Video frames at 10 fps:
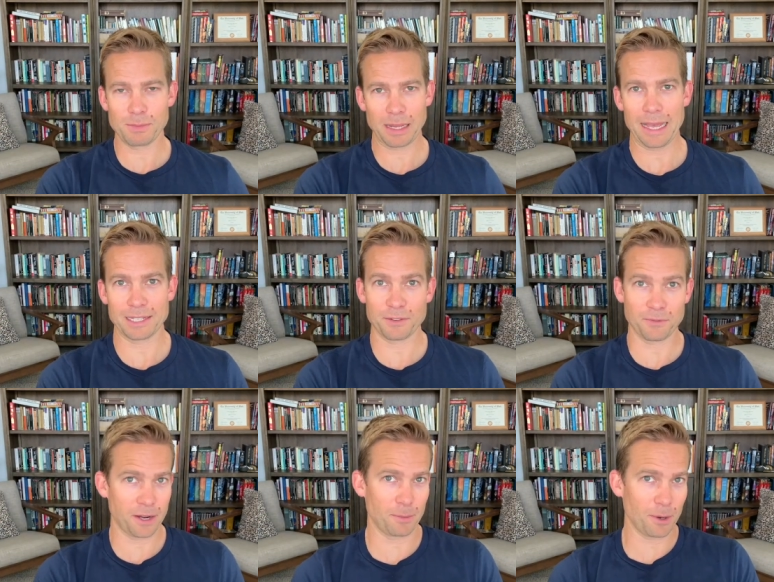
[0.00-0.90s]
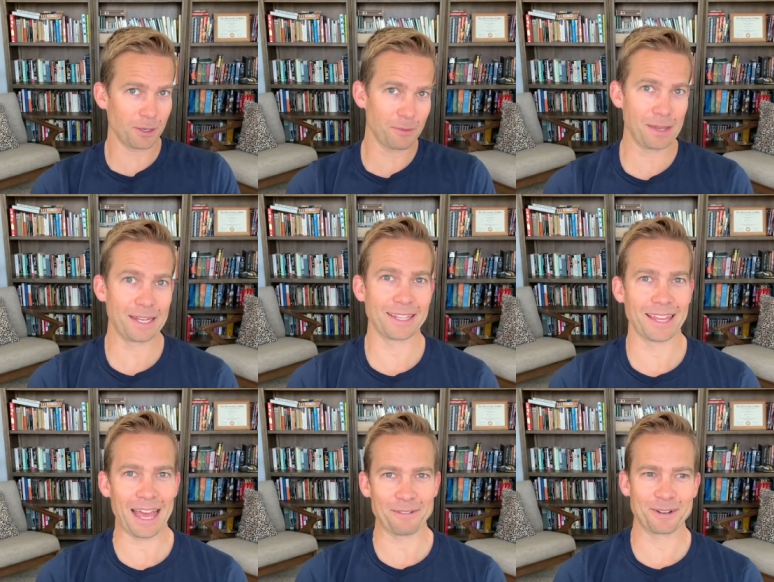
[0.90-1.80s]
cast Fireball immediately
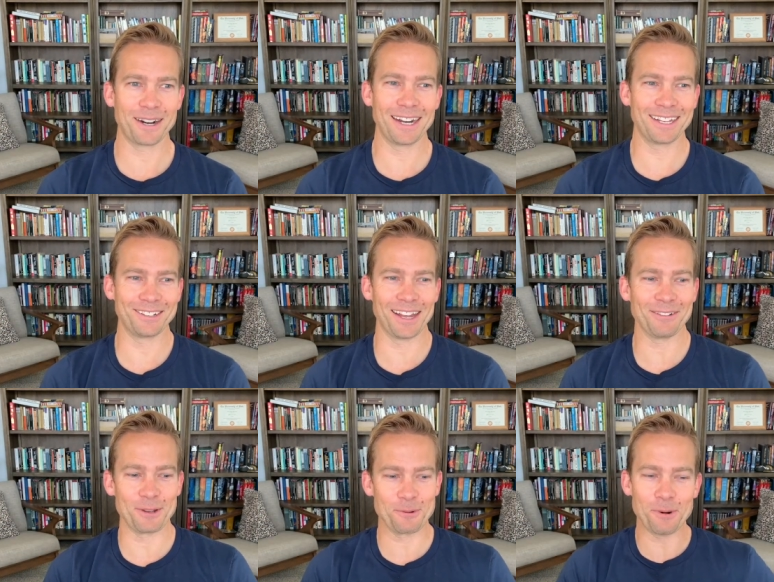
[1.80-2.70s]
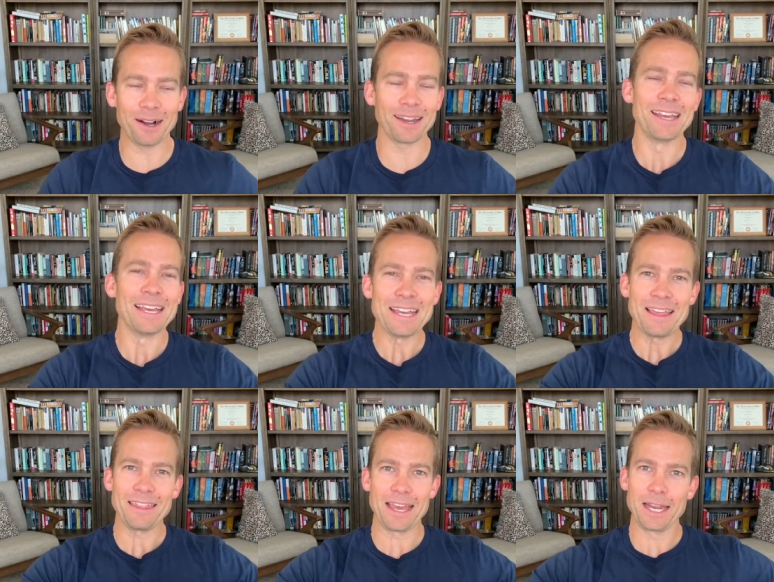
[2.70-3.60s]
after, right? We want
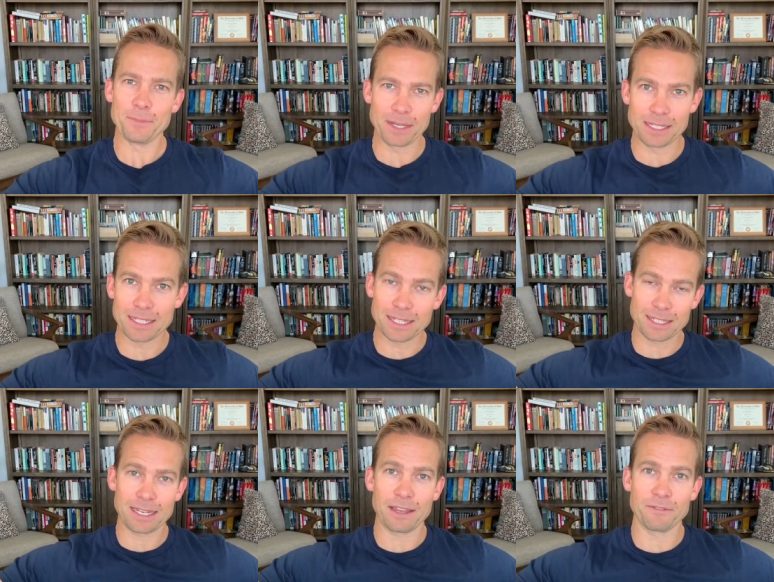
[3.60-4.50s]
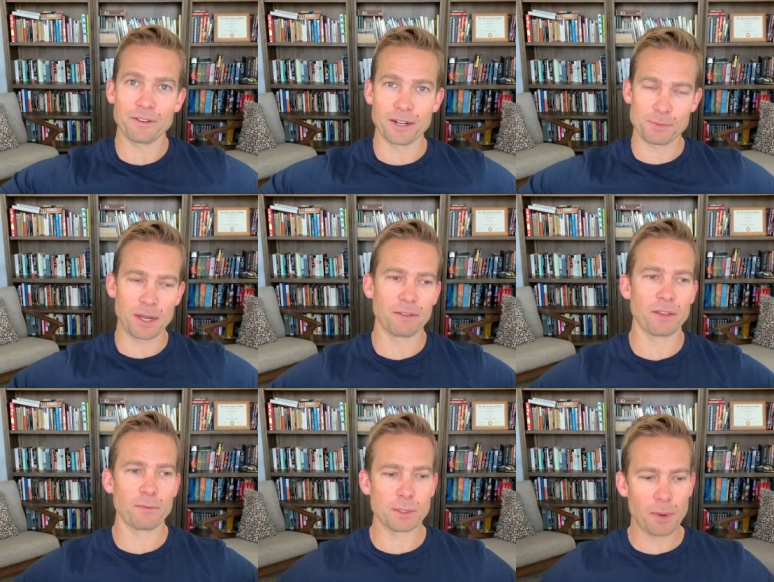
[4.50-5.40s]
the enemies to stay feared, as many of
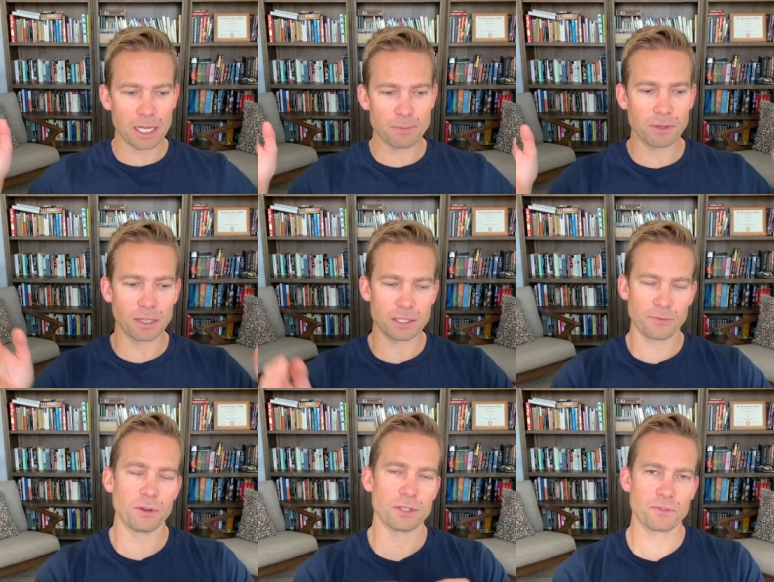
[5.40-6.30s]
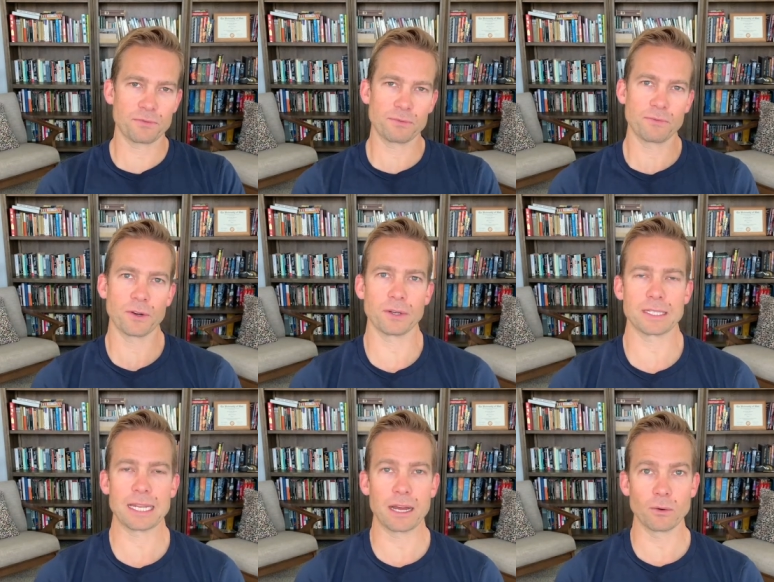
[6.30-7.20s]
them as possible. Let's focus
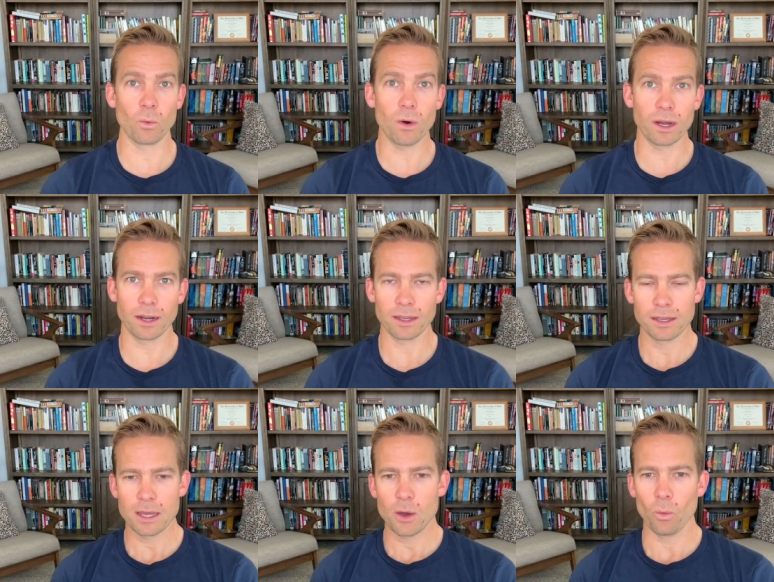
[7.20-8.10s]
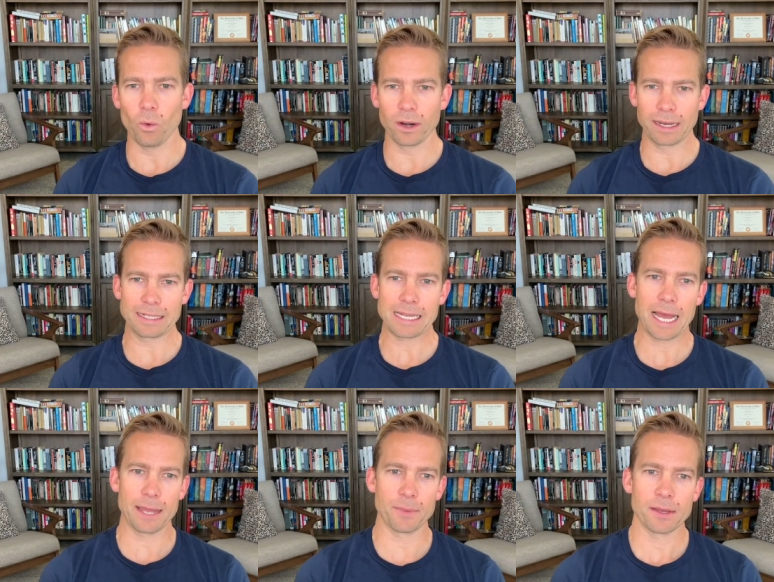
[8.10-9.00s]
down one at a
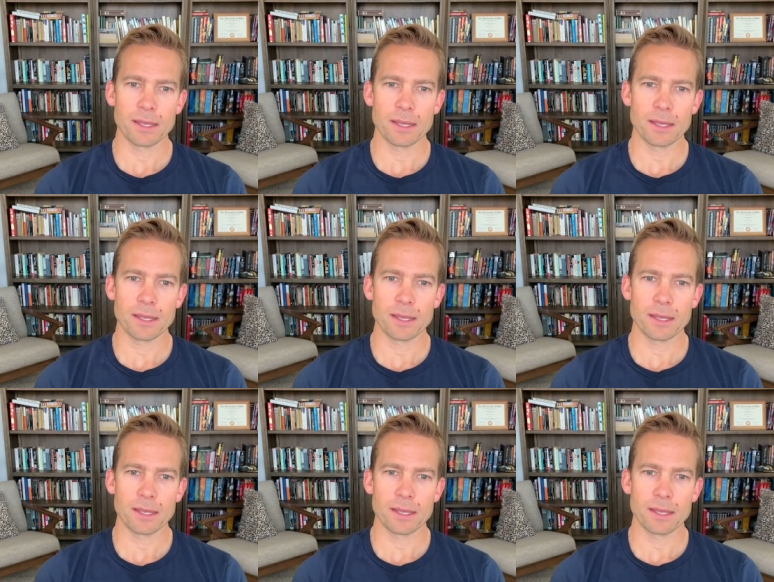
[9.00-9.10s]
time,